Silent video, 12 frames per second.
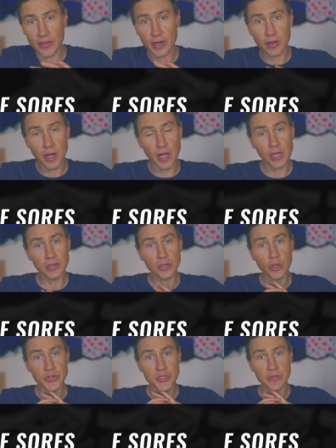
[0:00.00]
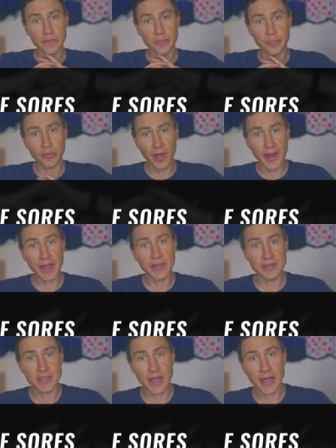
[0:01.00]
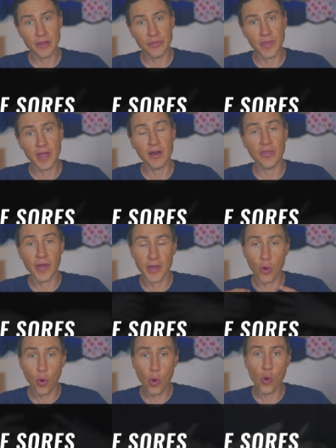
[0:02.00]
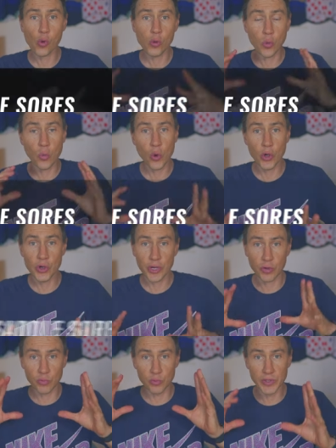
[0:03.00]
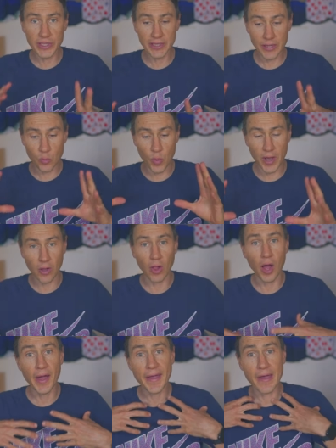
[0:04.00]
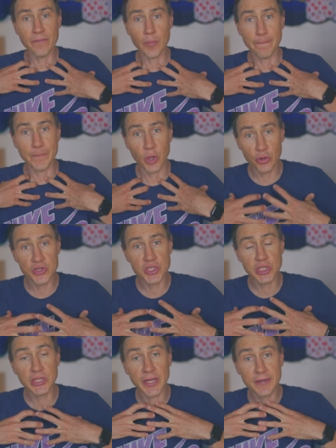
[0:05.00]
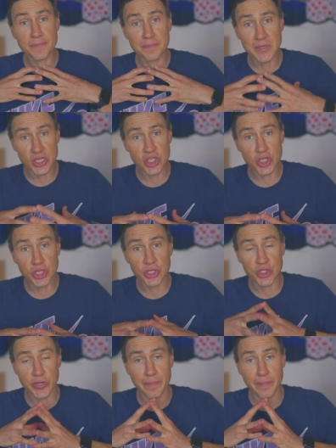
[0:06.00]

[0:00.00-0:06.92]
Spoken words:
there are lots of brands out there. They all work really well. I have a personal admission to